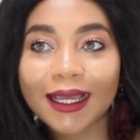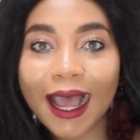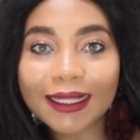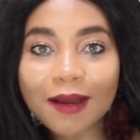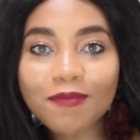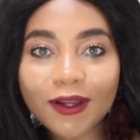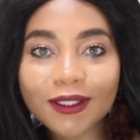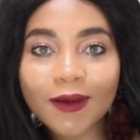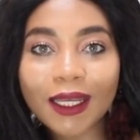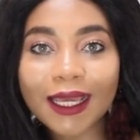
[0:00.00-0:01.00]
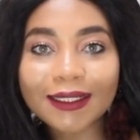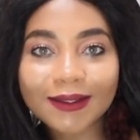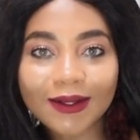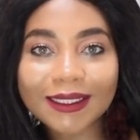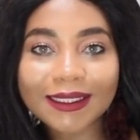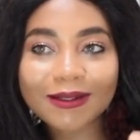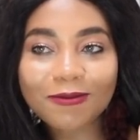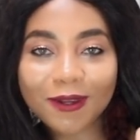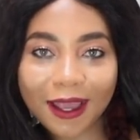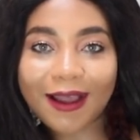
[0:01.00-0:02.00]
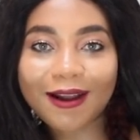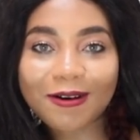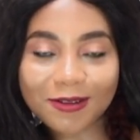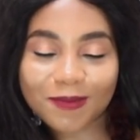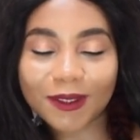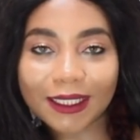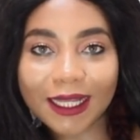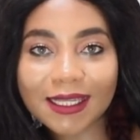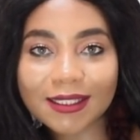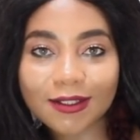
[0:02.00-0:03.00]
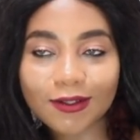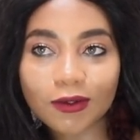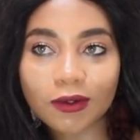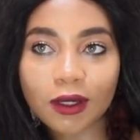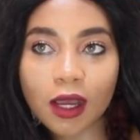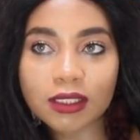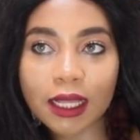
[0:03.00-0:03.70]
at that point, they were like, Dolly, we are hospitalizing you. I was